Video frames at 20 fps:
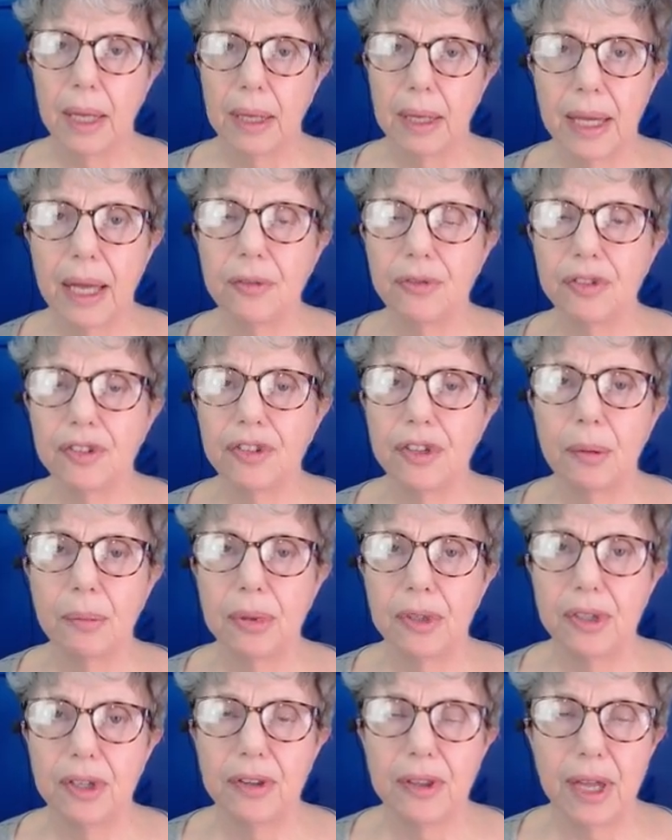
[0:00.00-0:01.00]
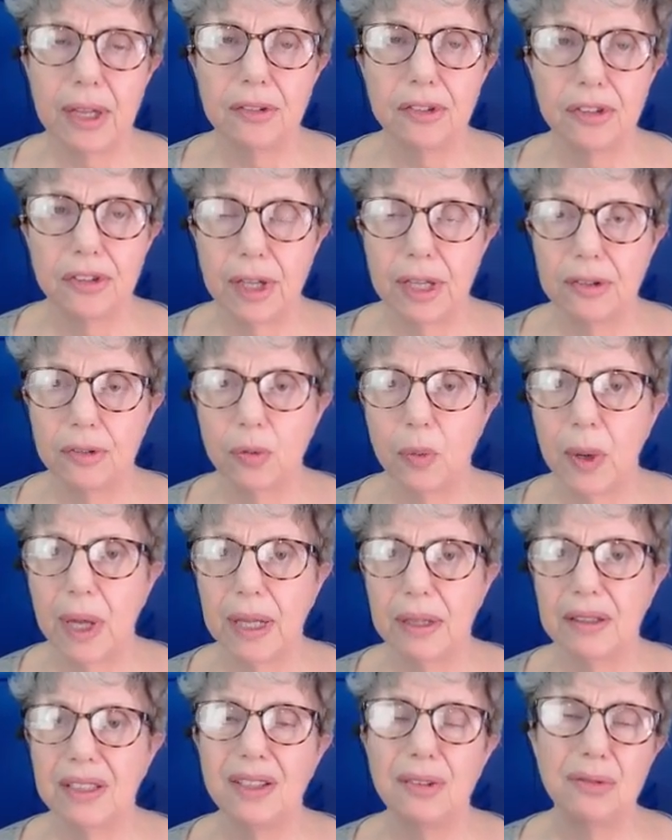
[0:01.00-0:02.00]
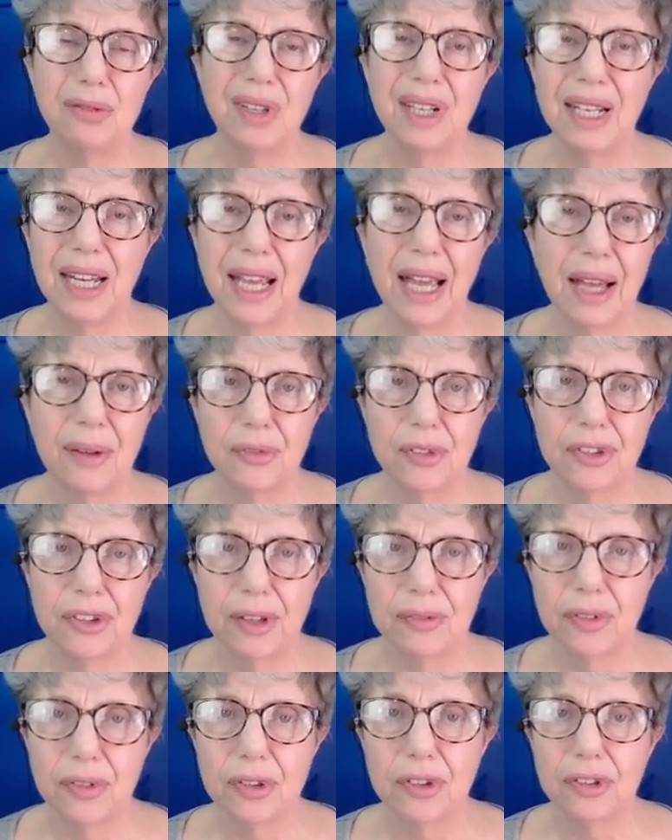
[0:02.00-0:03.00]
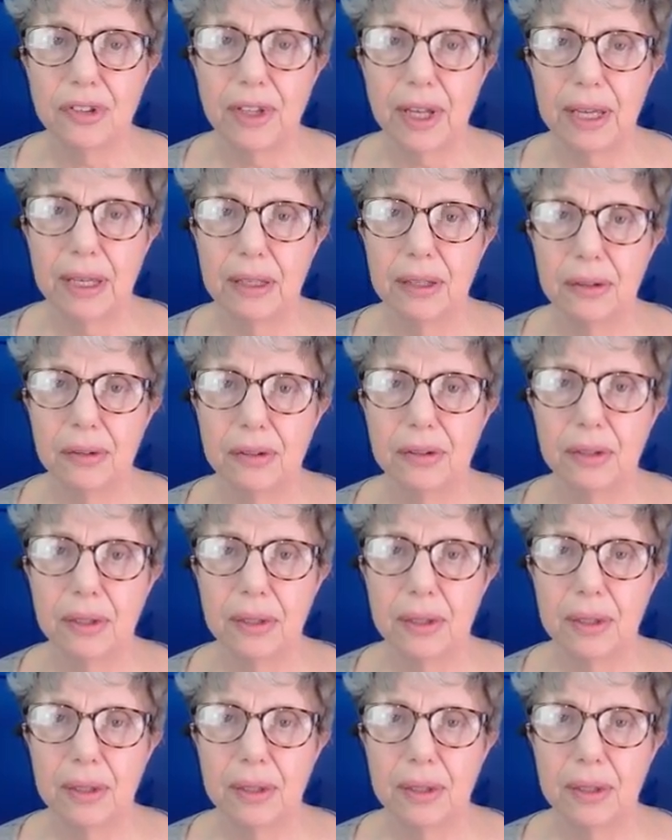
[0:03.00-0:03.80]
if somebody then says, well, you really have seven seconds,